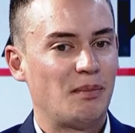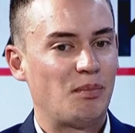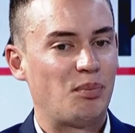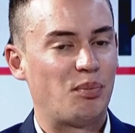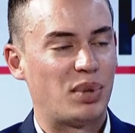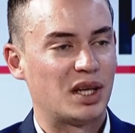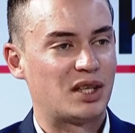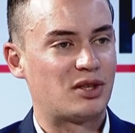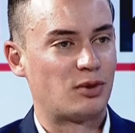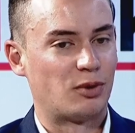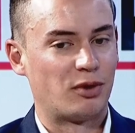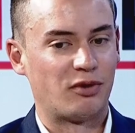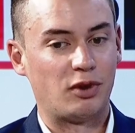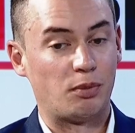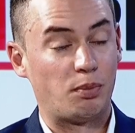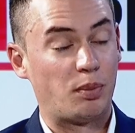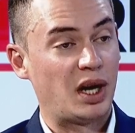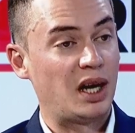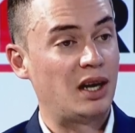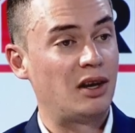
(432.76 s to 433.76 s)
But sort of
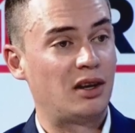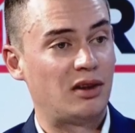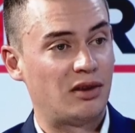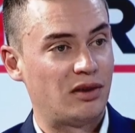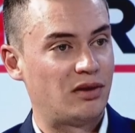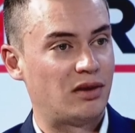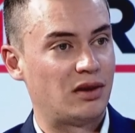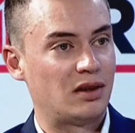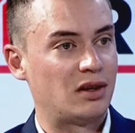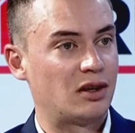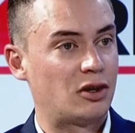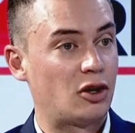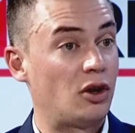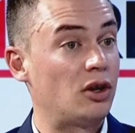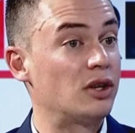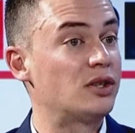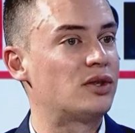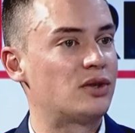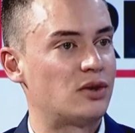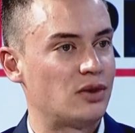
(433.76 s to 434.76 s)
the
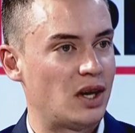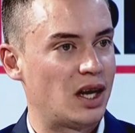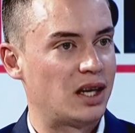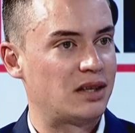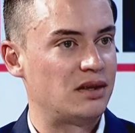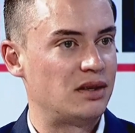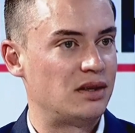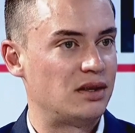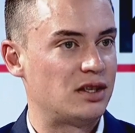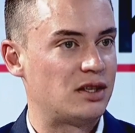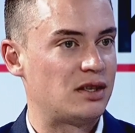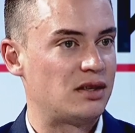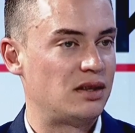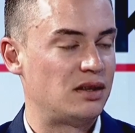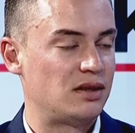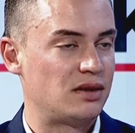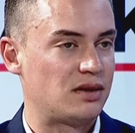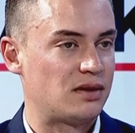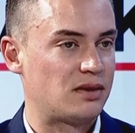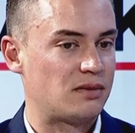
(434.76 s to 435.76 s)
cost to that
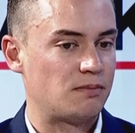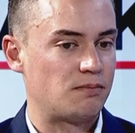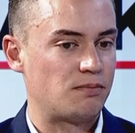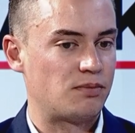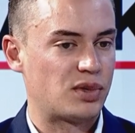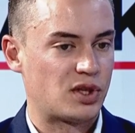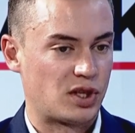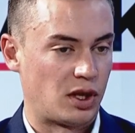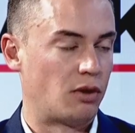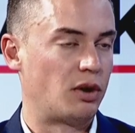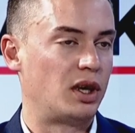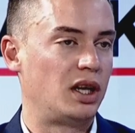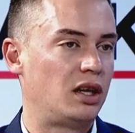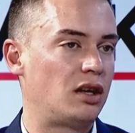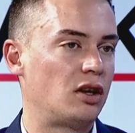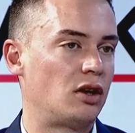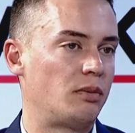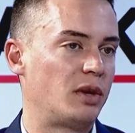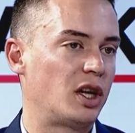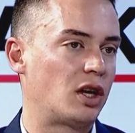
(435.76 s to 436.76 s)
is slower
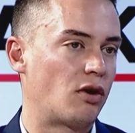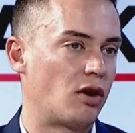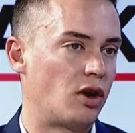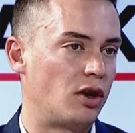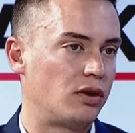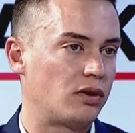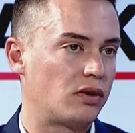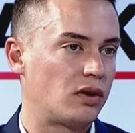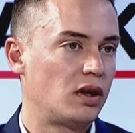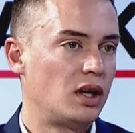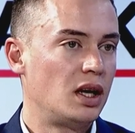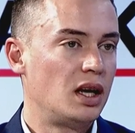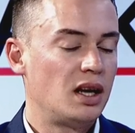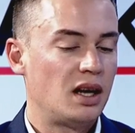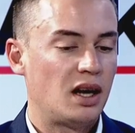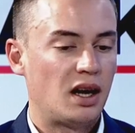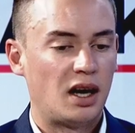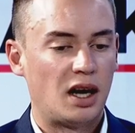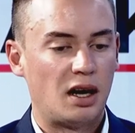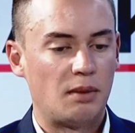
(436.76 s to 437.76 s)
economic growth.
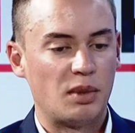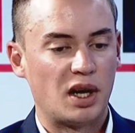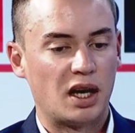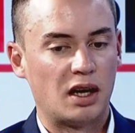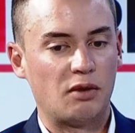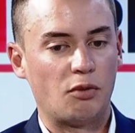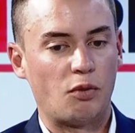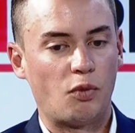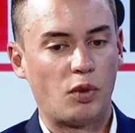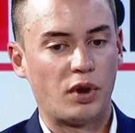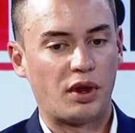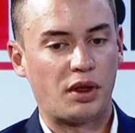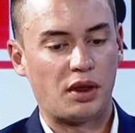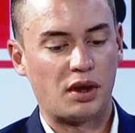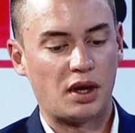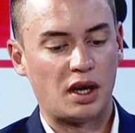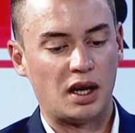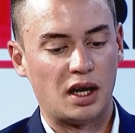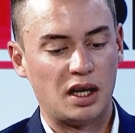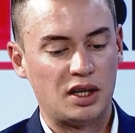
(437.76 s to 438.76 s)
And with
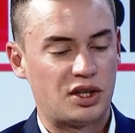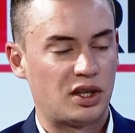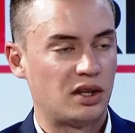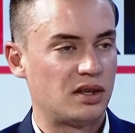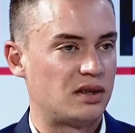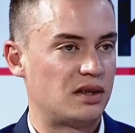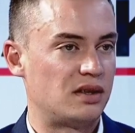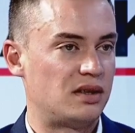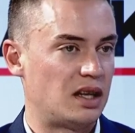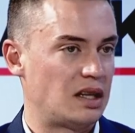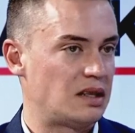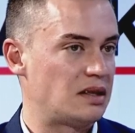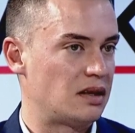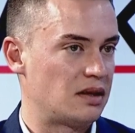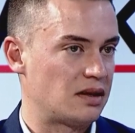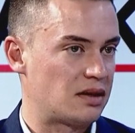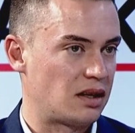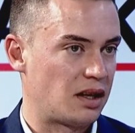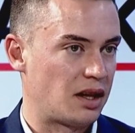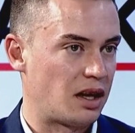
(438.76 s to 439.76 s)
a nation as indebted
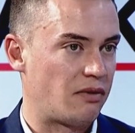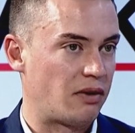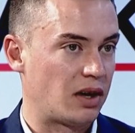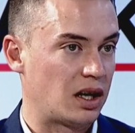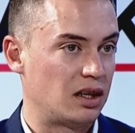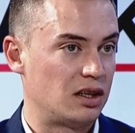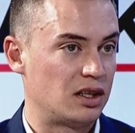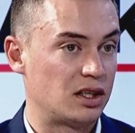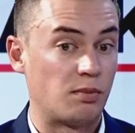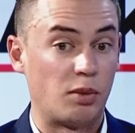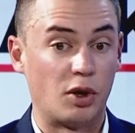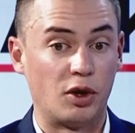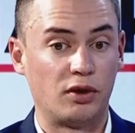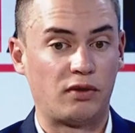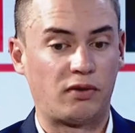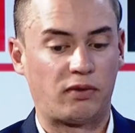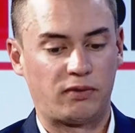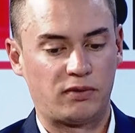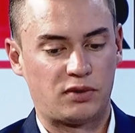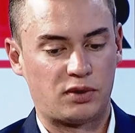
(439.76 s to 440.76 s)
as South Africa is,
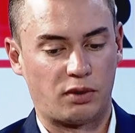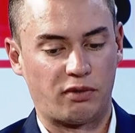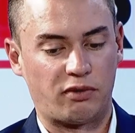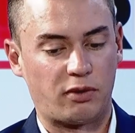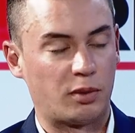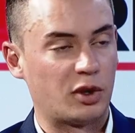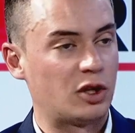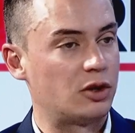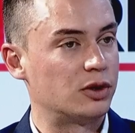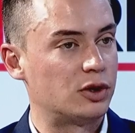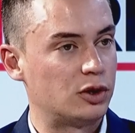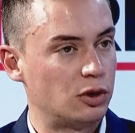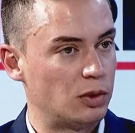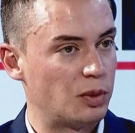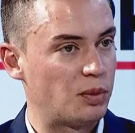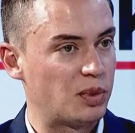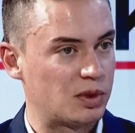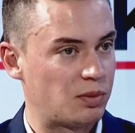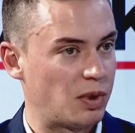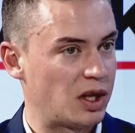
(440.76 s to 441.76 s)
both sort of from a consumer
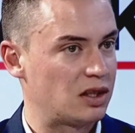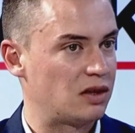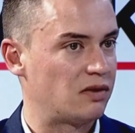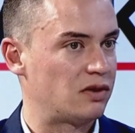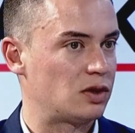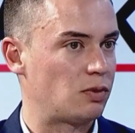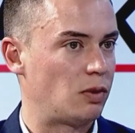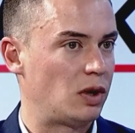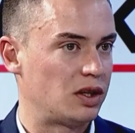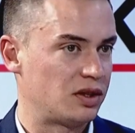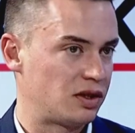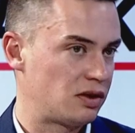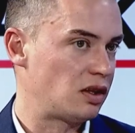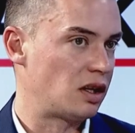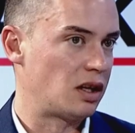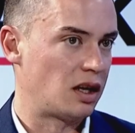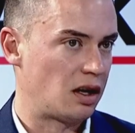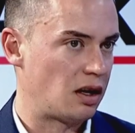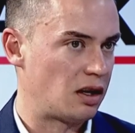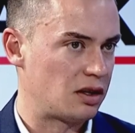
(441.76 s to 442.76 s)
perspective as well as
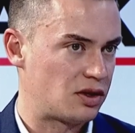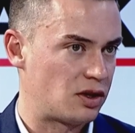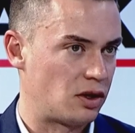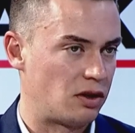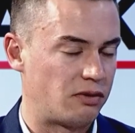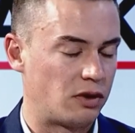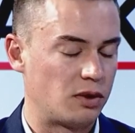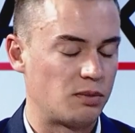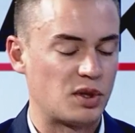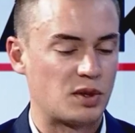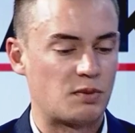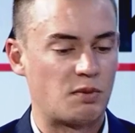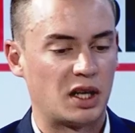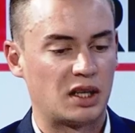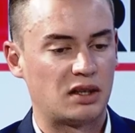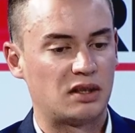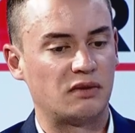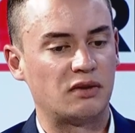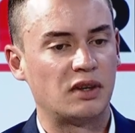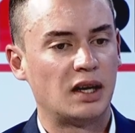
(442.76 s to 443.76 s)
a sovereign
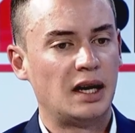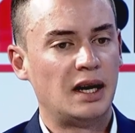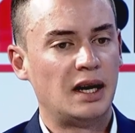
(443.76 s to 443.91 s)
perspective,